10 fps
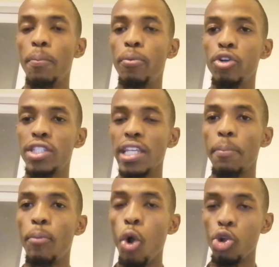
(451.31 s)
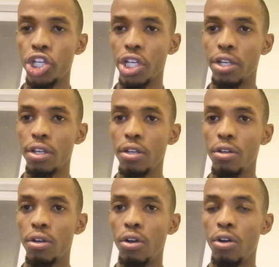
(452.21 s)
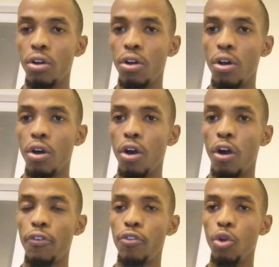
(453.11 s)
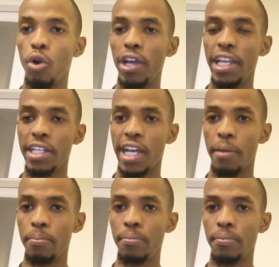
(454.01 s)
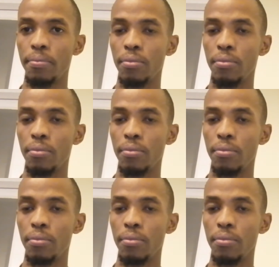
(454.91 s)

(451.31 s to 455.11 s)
put a portion of your income